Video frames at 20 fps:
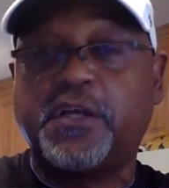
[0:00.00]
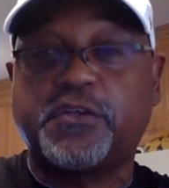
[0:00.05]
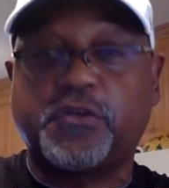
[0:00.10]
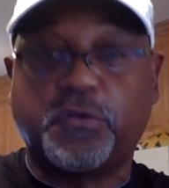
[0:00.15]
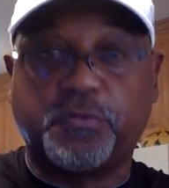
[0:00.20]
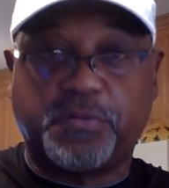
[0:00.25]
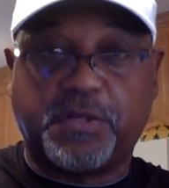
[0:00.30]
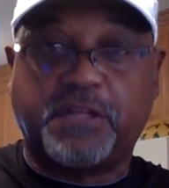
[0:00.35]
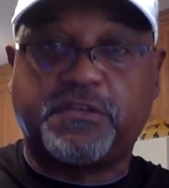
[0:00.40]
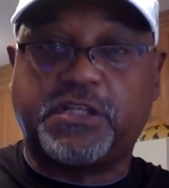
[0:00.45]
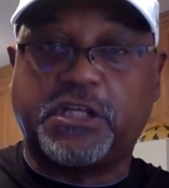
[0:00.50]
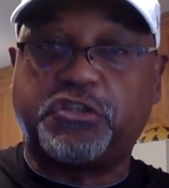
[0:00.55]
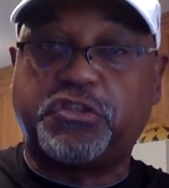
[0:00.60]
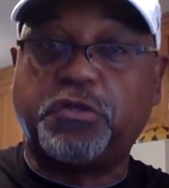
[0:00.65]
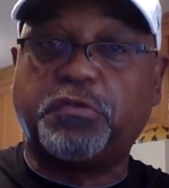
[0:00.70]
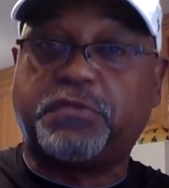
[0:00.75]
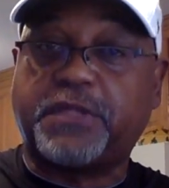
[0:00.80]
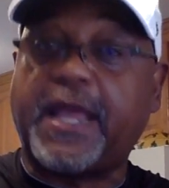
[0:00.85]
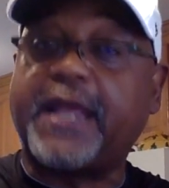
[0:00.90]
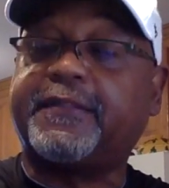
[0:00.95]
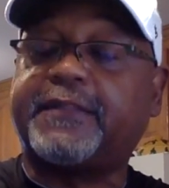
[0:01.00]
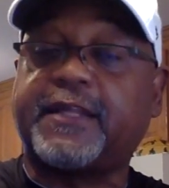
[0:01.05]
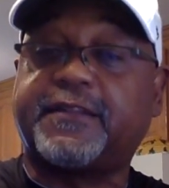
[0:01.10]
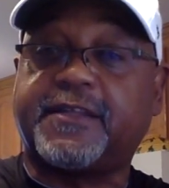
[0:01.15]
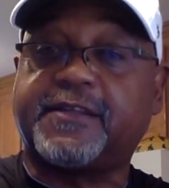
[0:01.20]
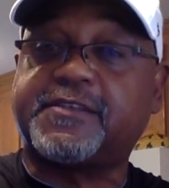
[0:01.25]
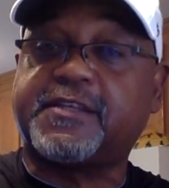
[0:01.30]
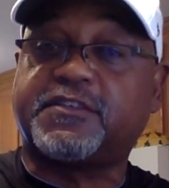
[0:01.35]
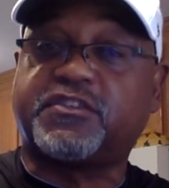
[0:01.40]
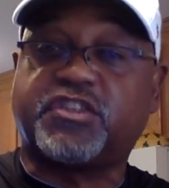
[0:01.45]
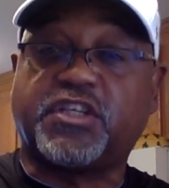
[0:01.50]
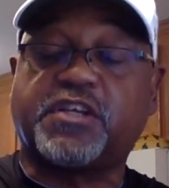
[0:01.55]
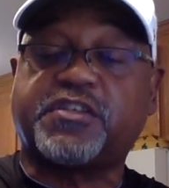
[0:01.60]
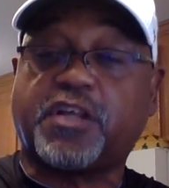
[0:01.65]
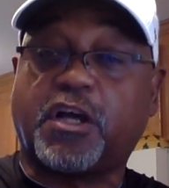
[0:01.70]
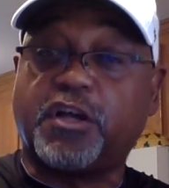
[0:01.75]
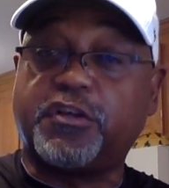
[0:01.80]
So since you think that this is just